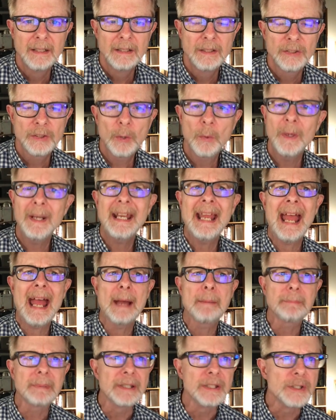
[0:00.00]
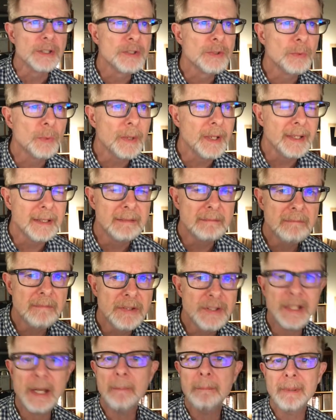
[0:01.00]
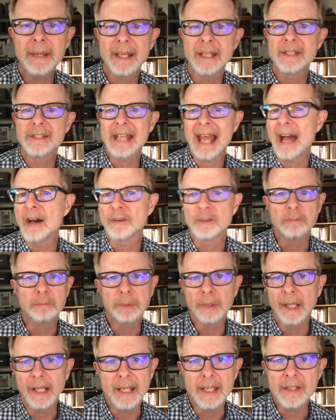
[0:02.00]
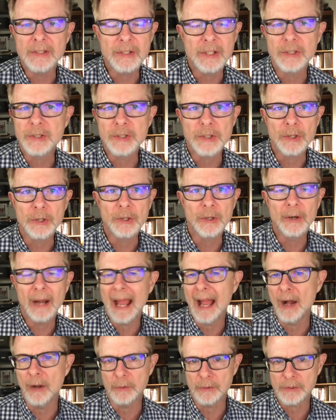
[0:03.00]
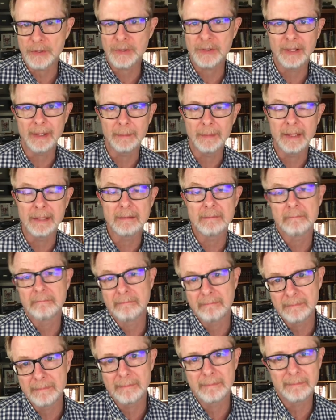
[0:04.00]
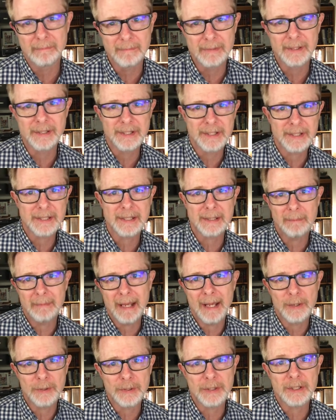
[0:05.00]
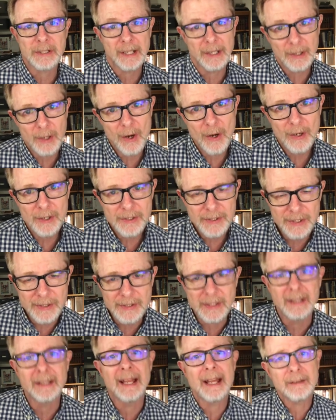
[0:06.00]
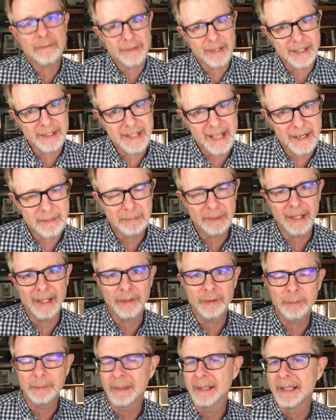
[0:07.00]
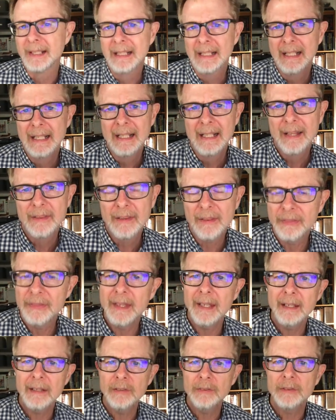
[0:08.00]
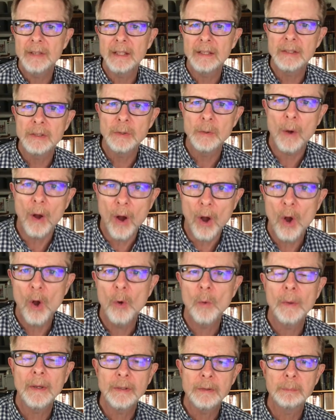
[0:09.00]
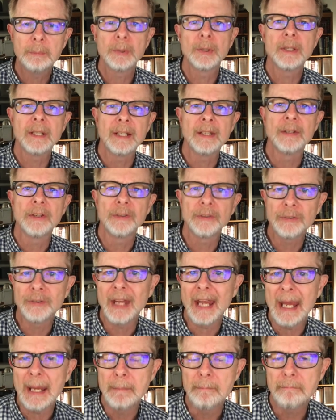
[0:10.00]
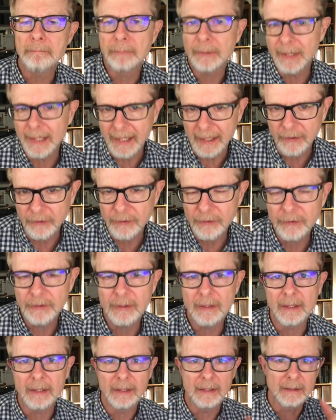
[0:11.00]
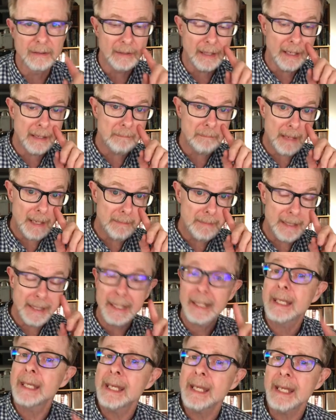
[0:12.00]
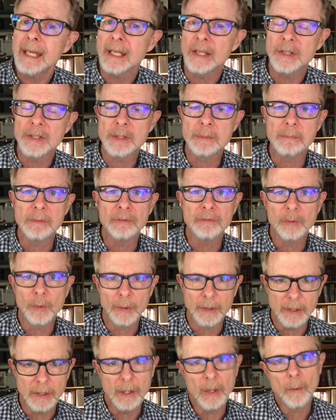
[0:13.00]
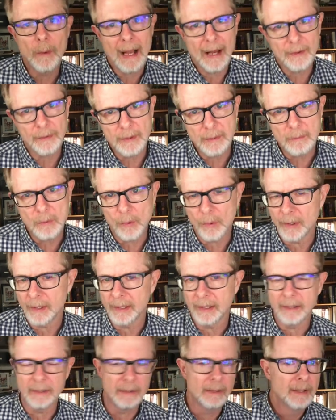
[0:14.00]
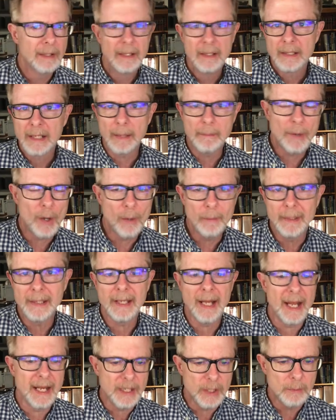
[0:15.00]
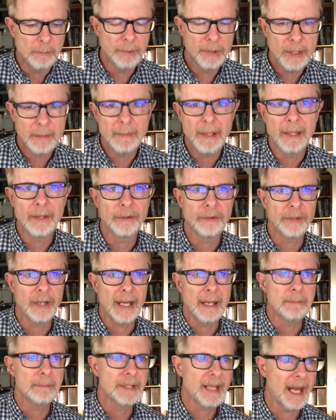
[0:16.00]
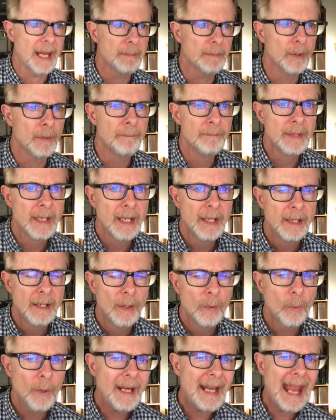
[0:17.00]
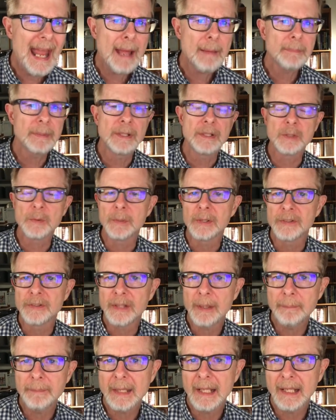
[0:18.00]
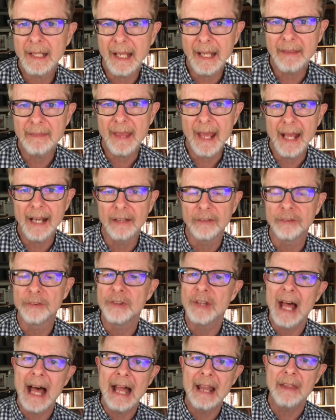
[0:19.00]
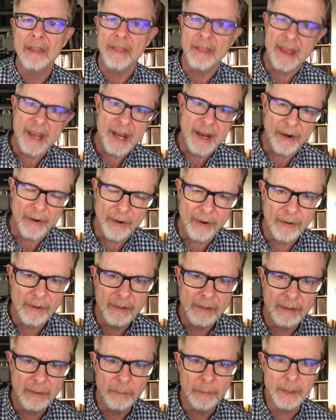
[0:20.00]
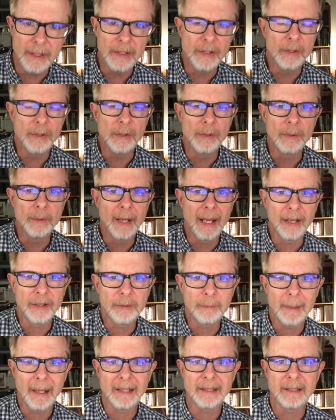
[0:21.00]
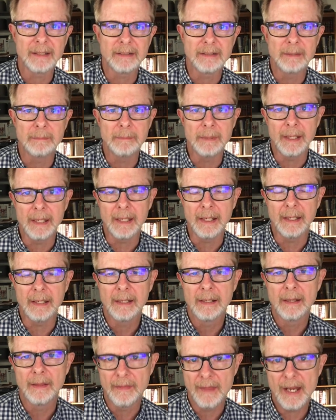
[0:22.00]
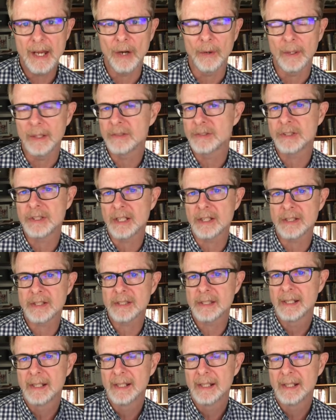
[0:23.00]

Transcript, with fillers: So, what happens when something is out of place at your house? I mean, some houses like ours, there's a lot of things out of place, but the things that you always put in the same place, uh, like maybe the keys before you go out in the morning, you come home at night, you put them on the same table. What happens when something like that is not there when you expect it to be there. It's just